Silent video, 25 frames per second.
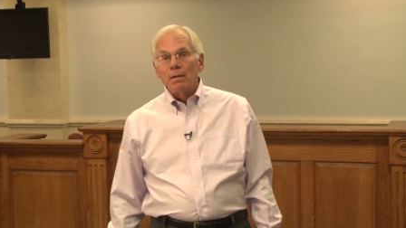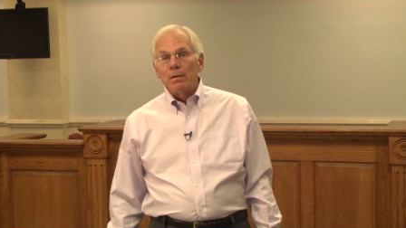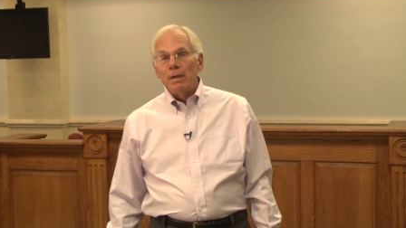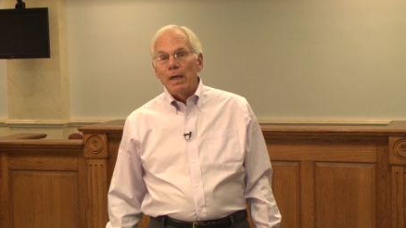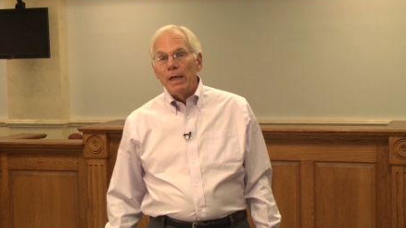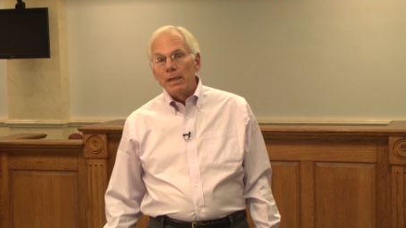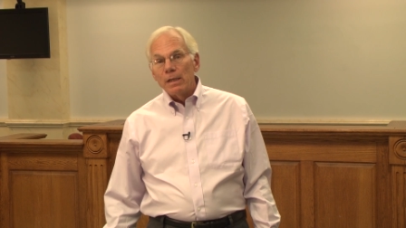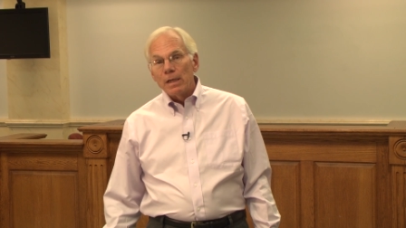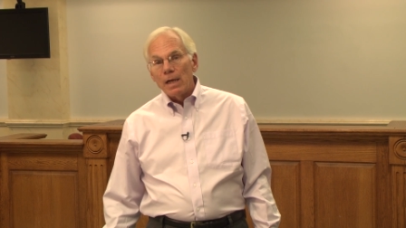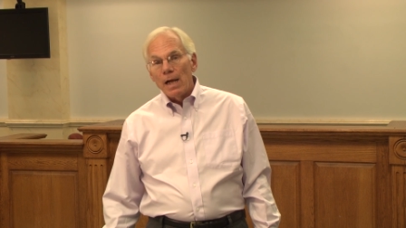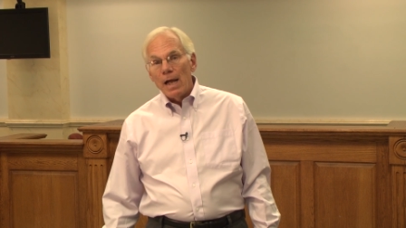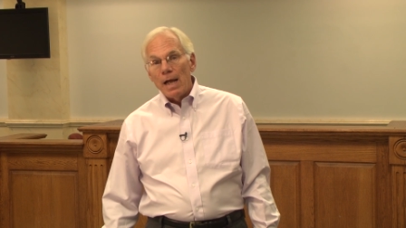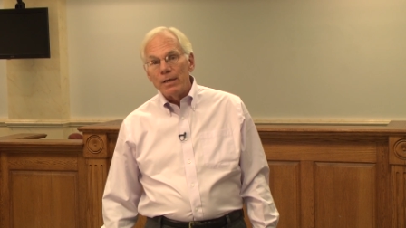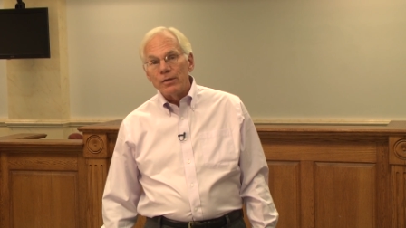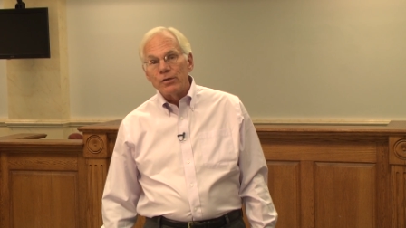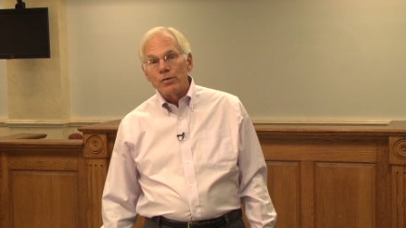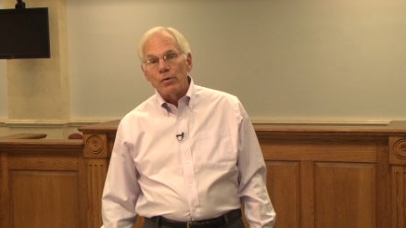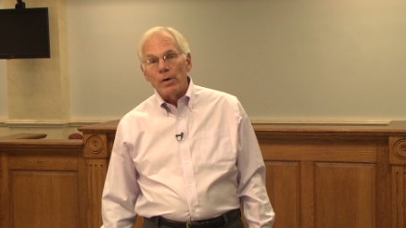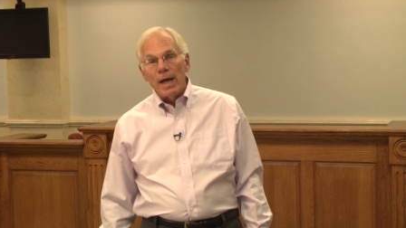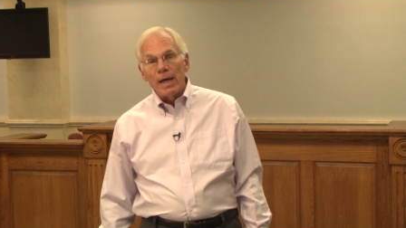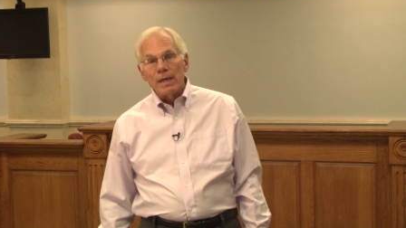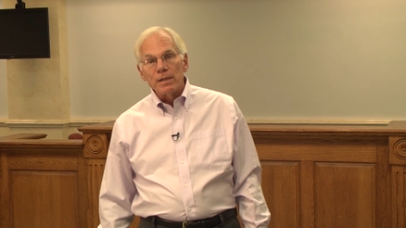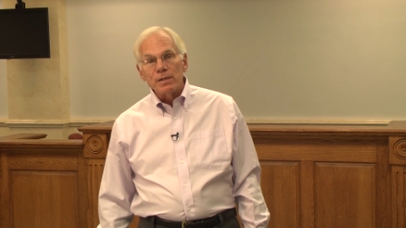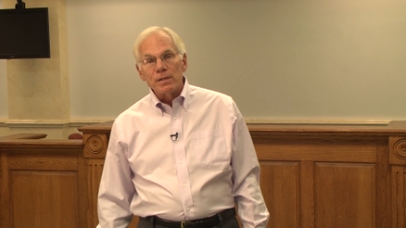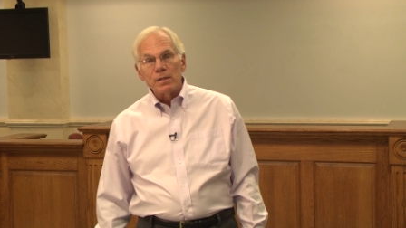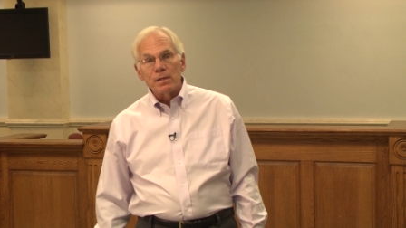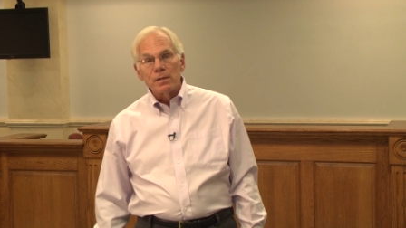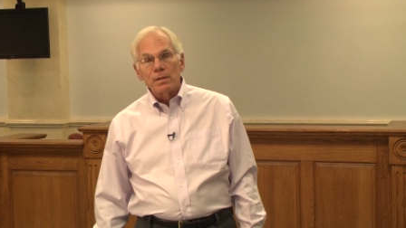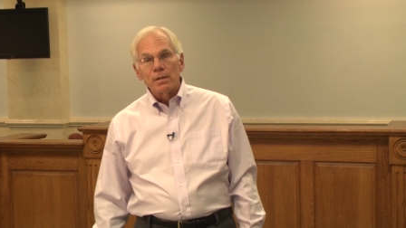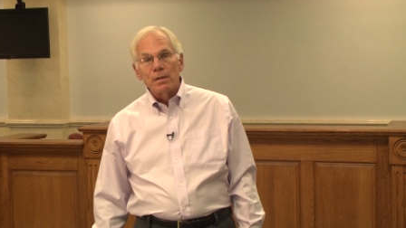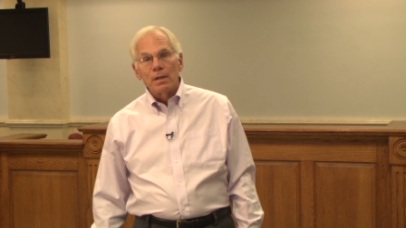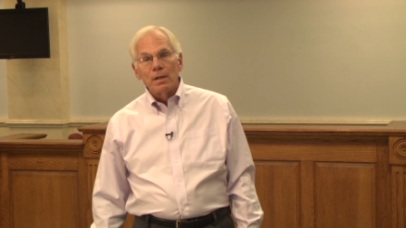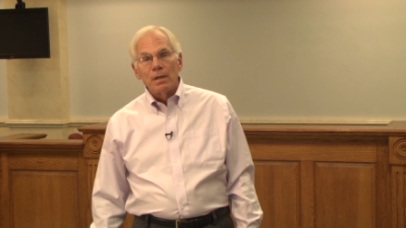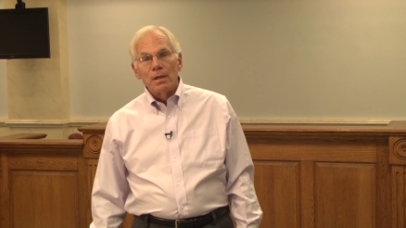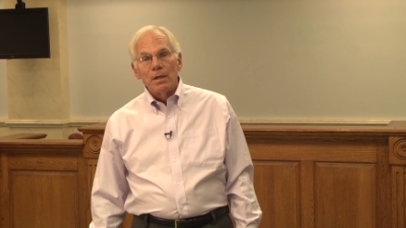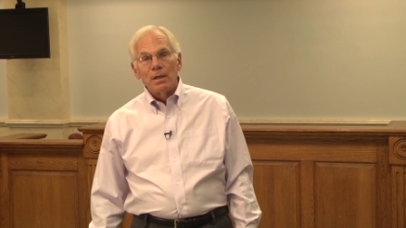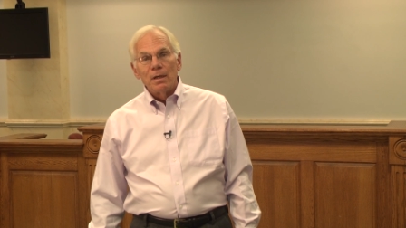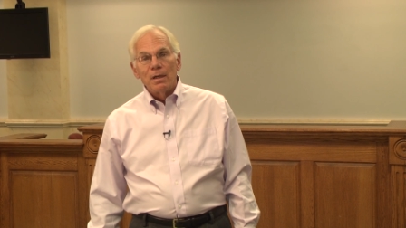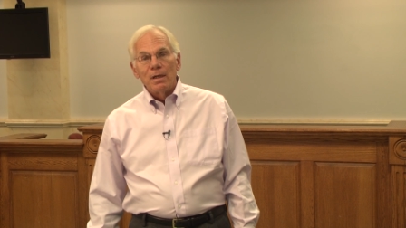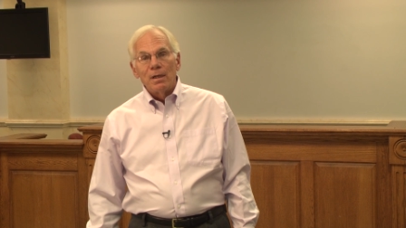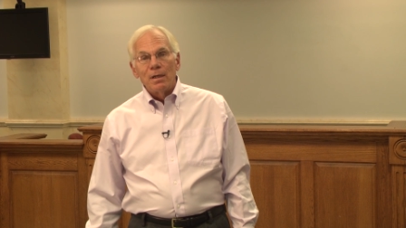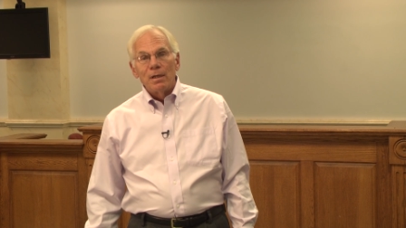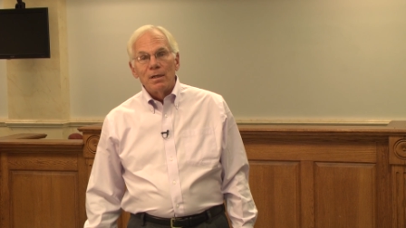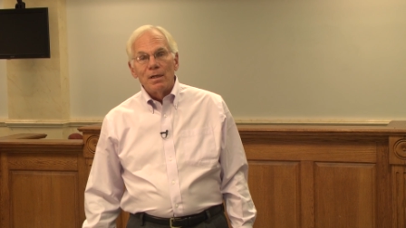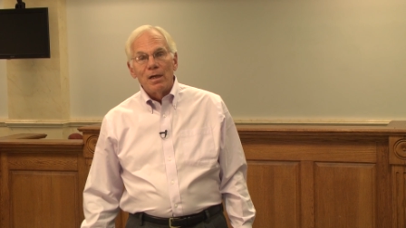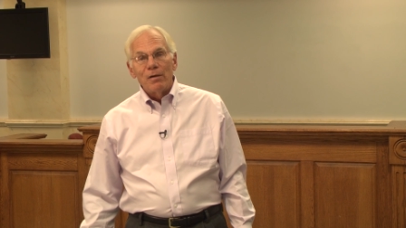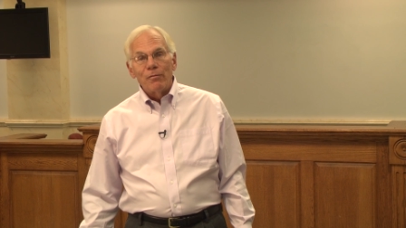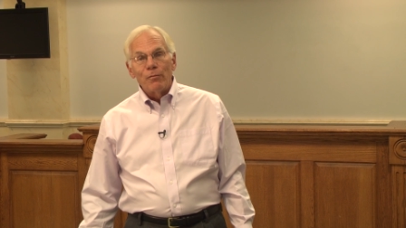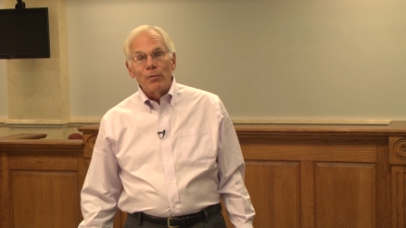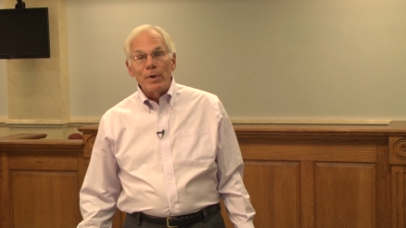In contrast,
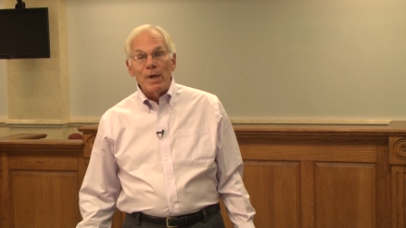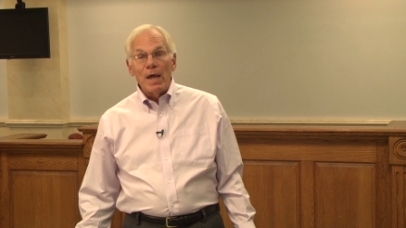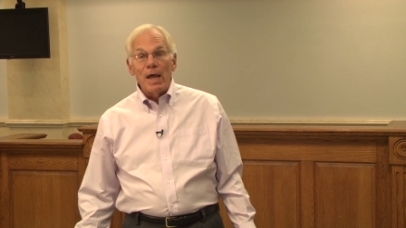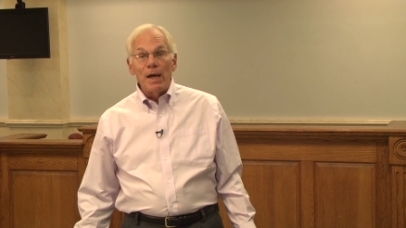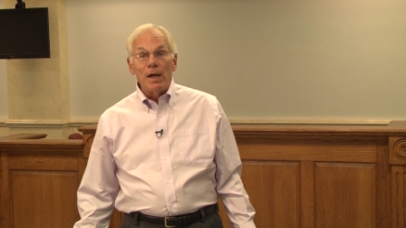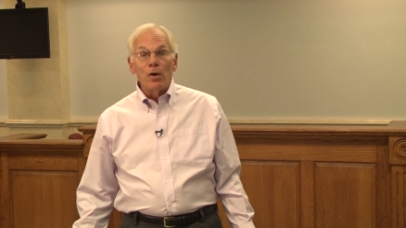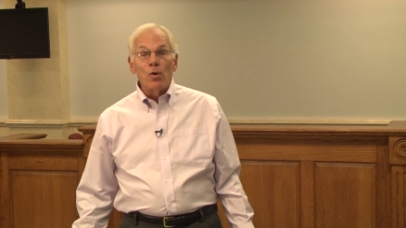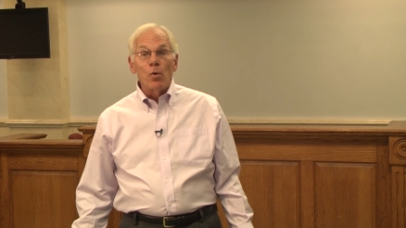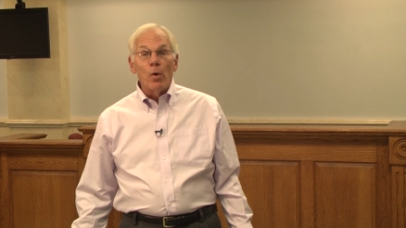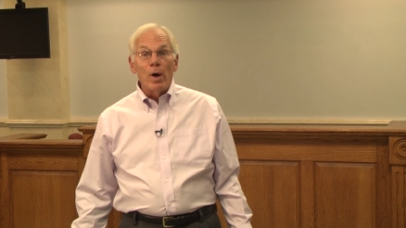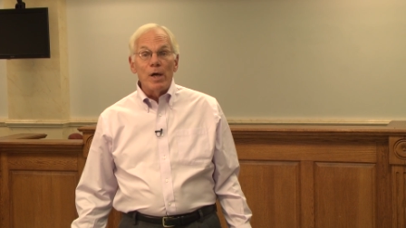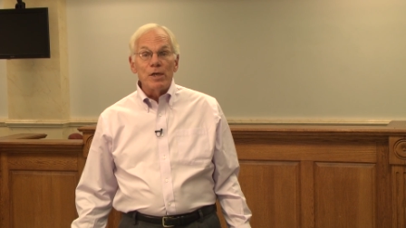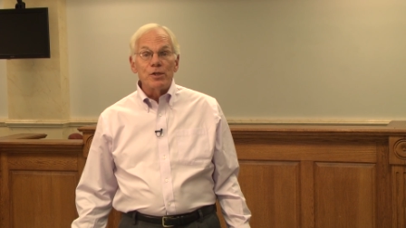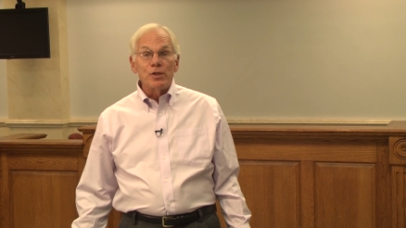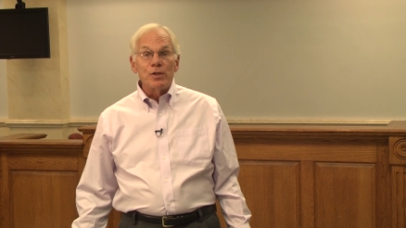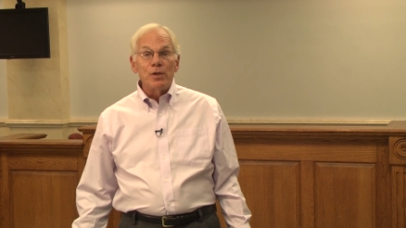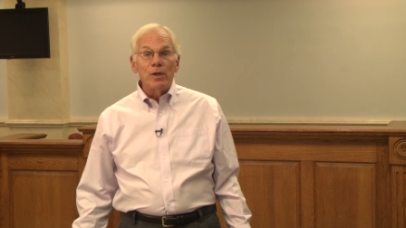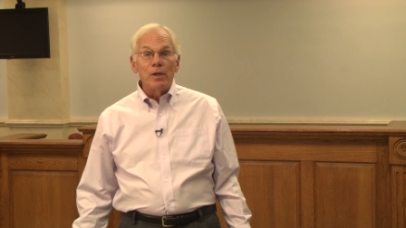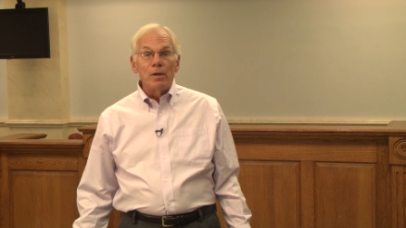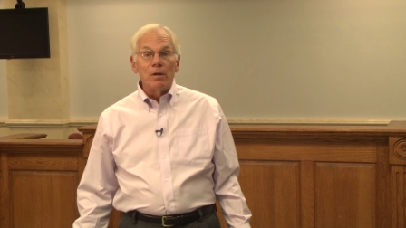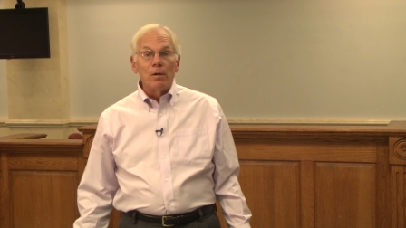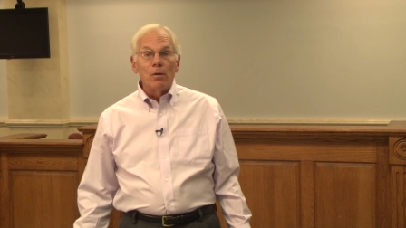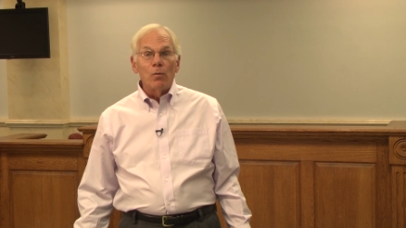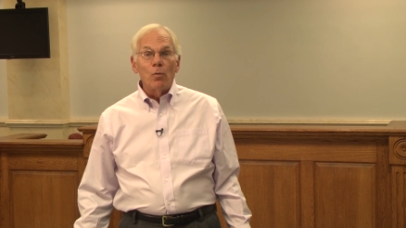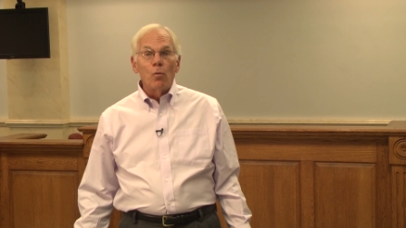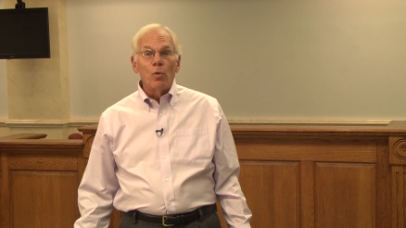if we had a question,